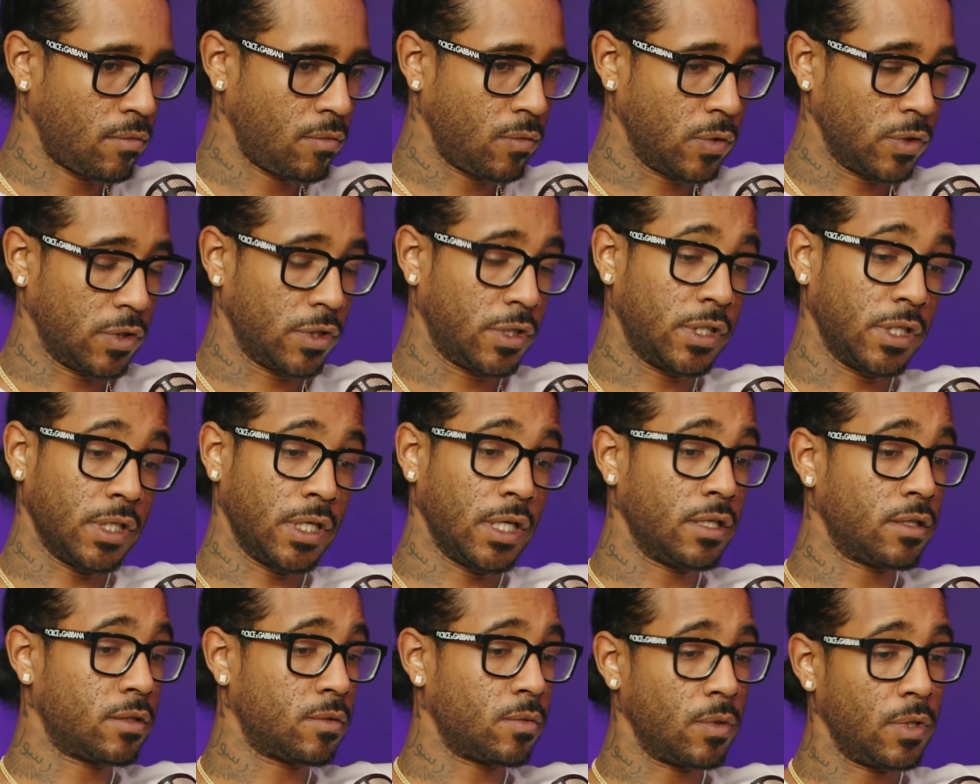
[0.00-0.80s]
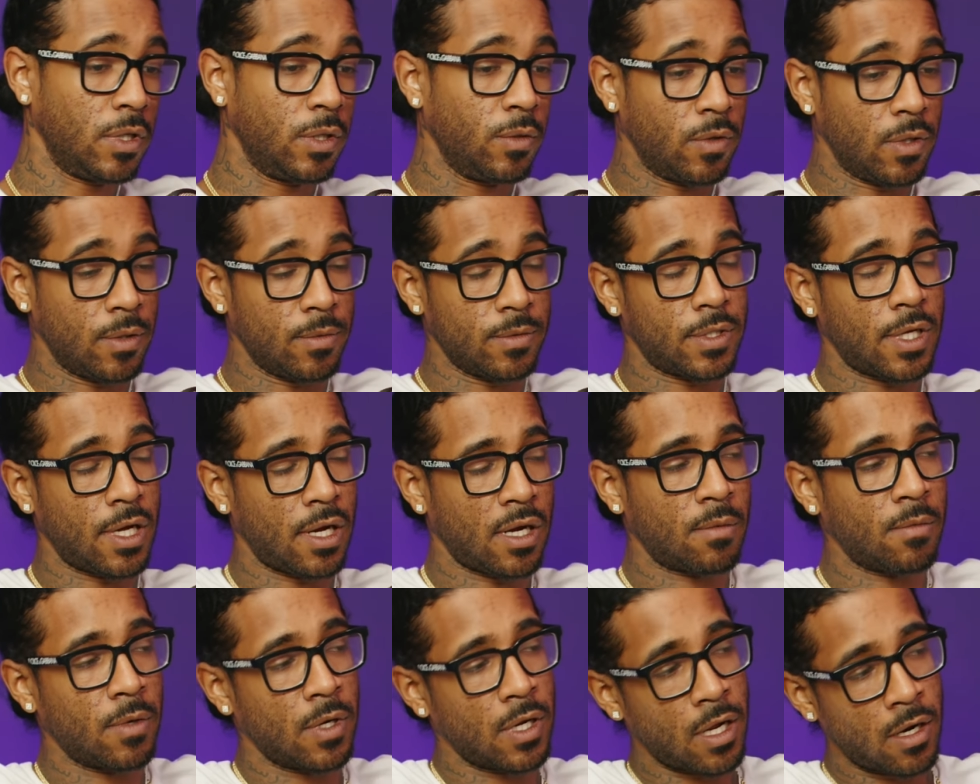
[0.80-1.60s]
Well, shit, that's really what I'm
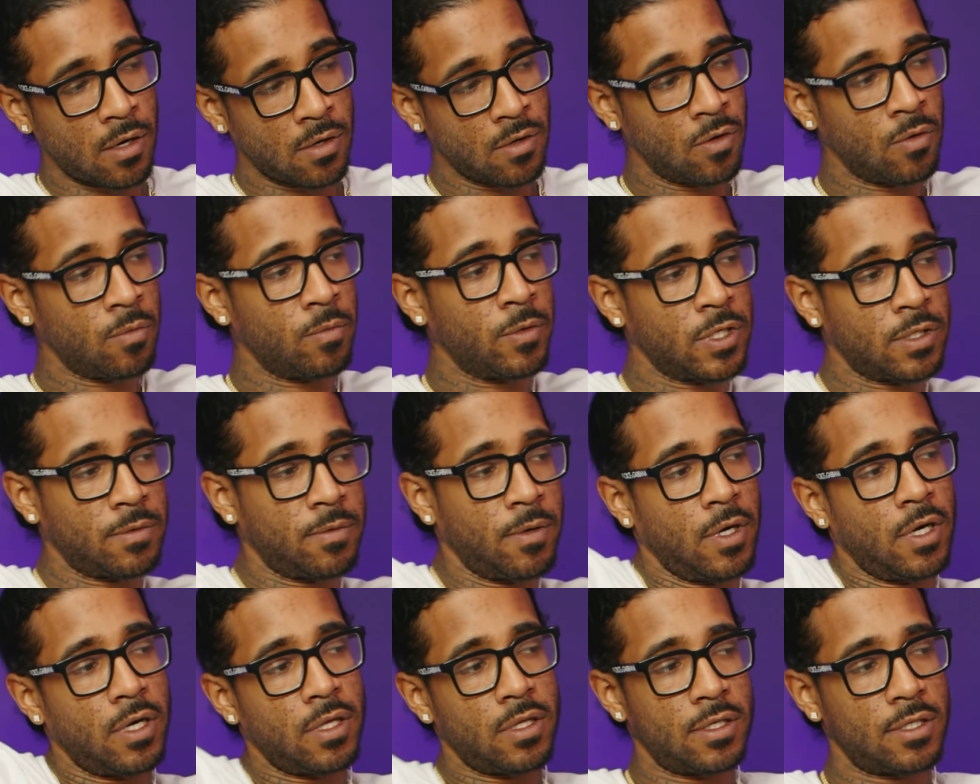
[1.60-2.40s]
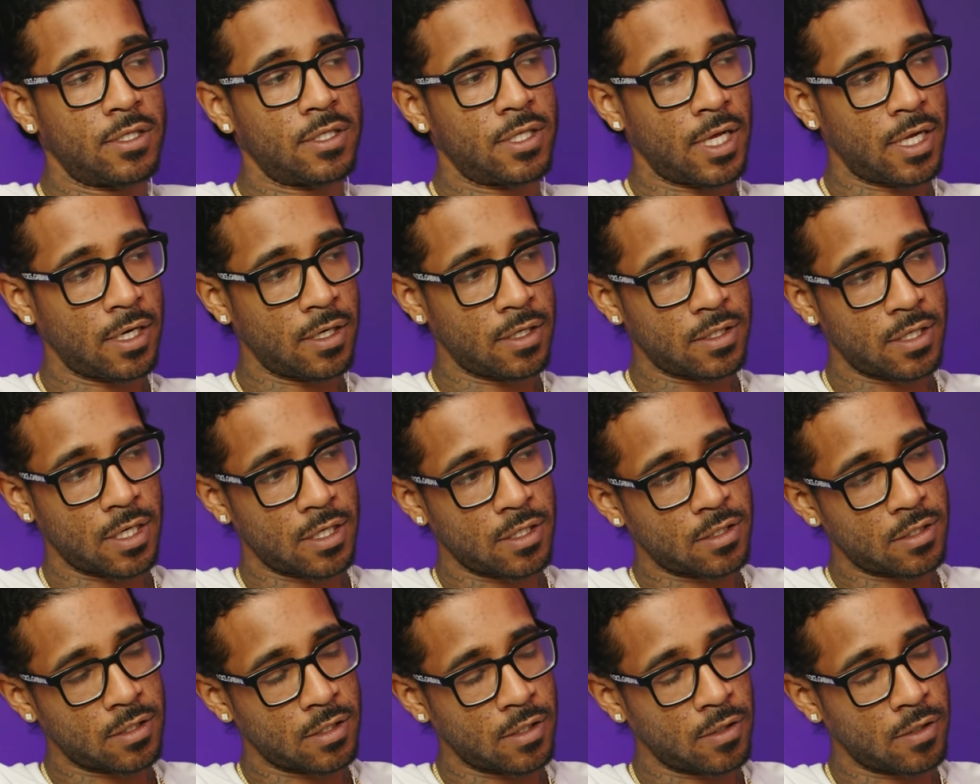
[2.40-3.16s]
talking about. I don't know much about other stuff. But I'm just saying,